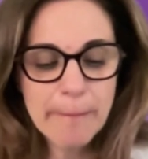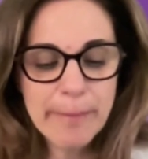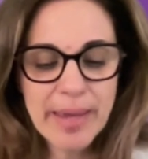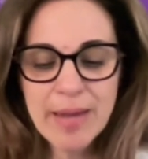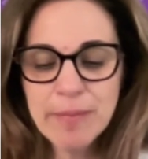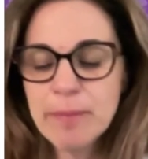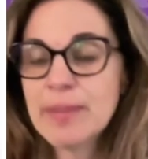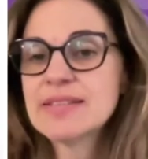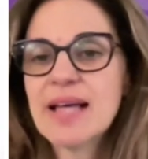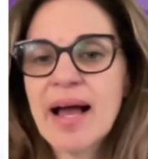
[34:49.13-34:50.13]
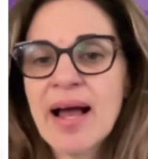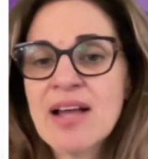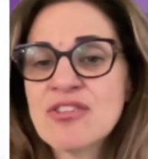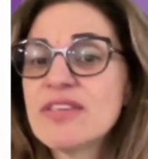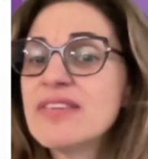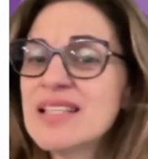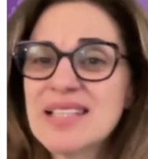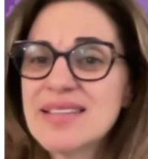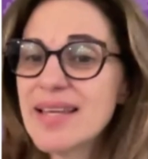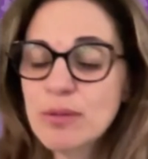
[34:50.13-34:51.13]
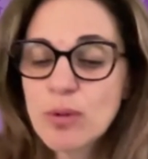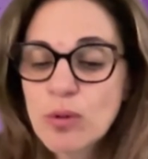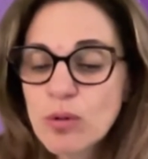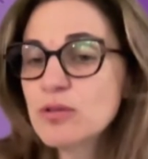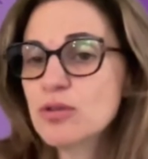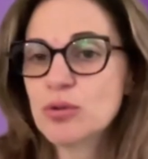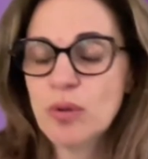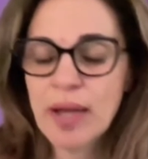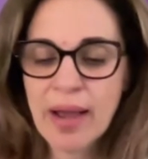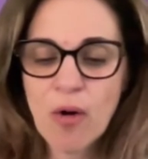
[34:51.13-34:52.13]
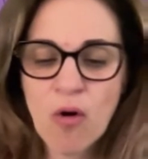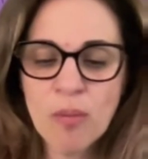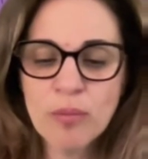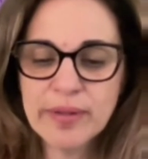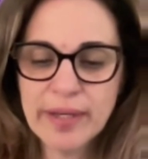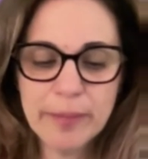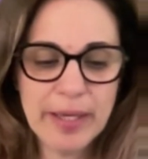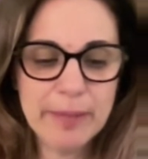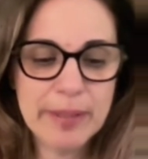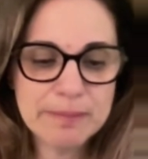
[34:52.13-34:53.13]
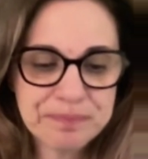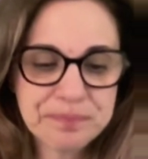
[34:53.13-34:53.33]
baby massage, things that they could do at home with their baby